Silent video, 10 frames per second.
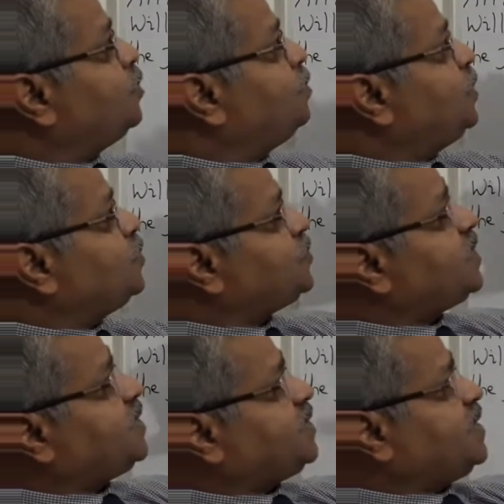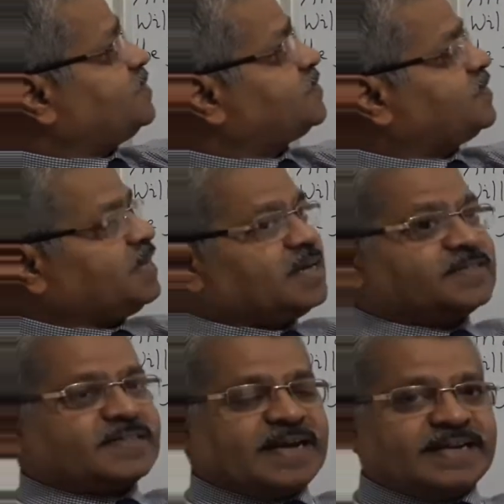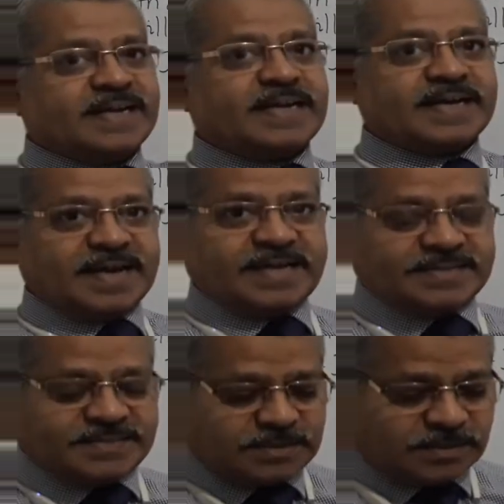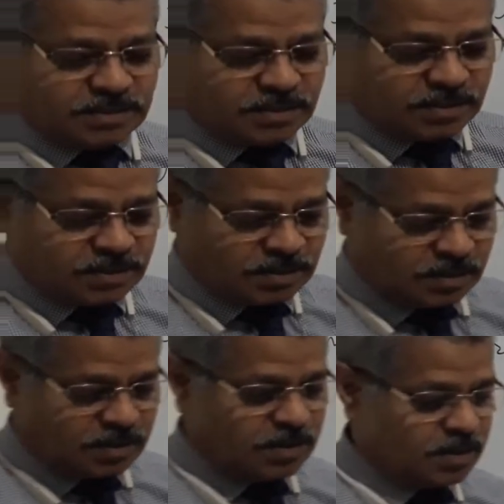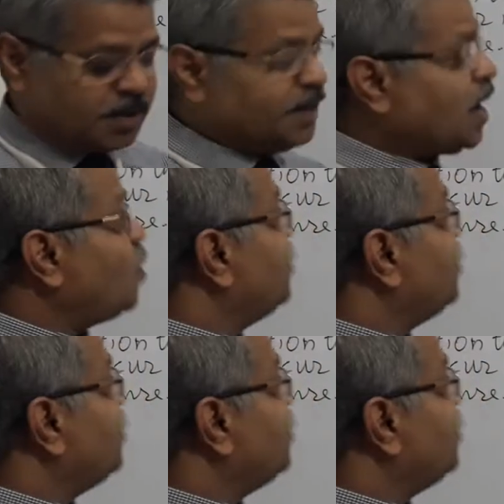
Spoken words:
Future tense is categorized in how